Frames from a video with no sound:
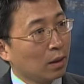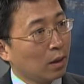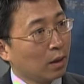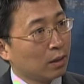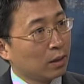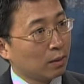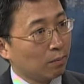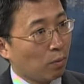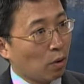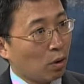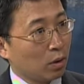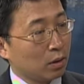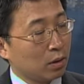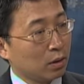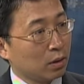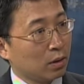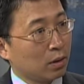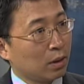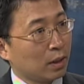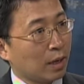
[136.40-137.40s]
support,
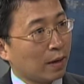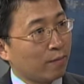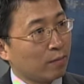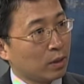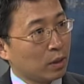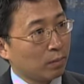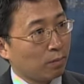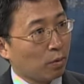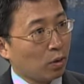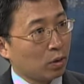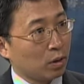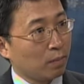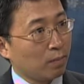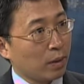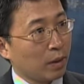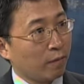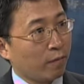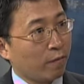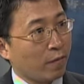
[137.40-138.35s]
the government support being